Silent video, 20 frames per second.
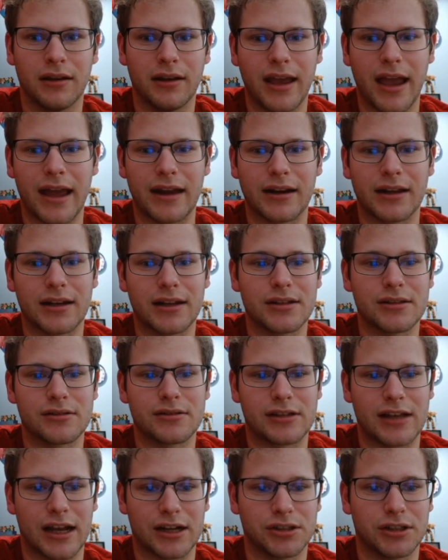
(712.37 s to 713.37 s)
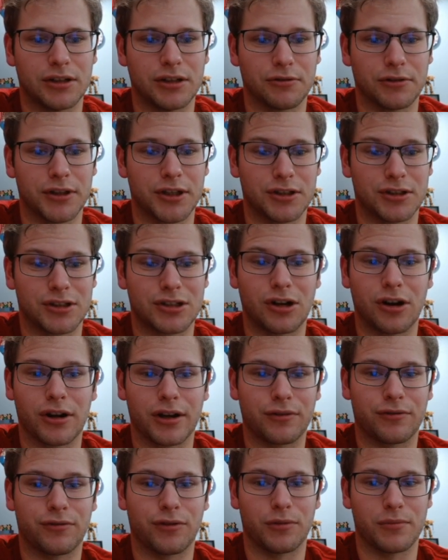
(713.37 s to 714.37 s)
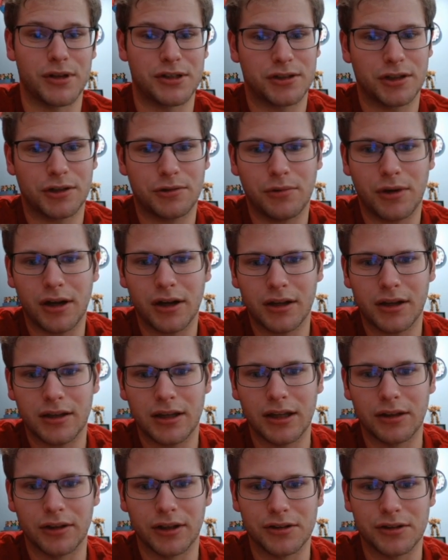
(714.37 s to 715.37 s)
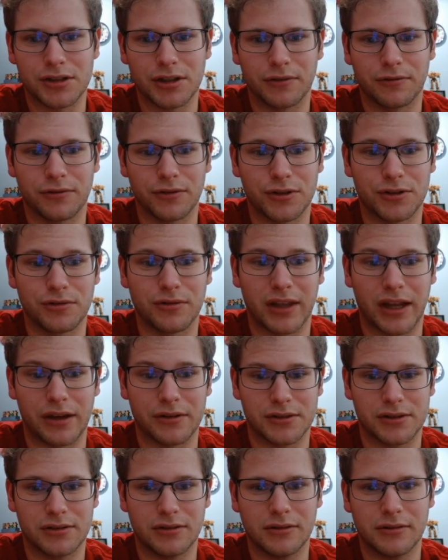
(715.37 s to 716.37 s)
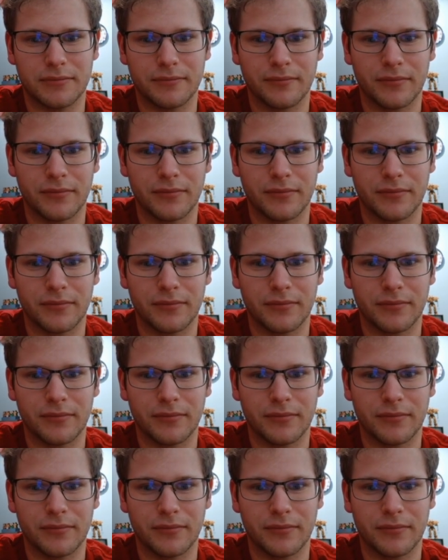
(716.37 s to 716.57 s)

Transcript: And it is actually a really good target for Mystic Lock, healing yourself for 2,000,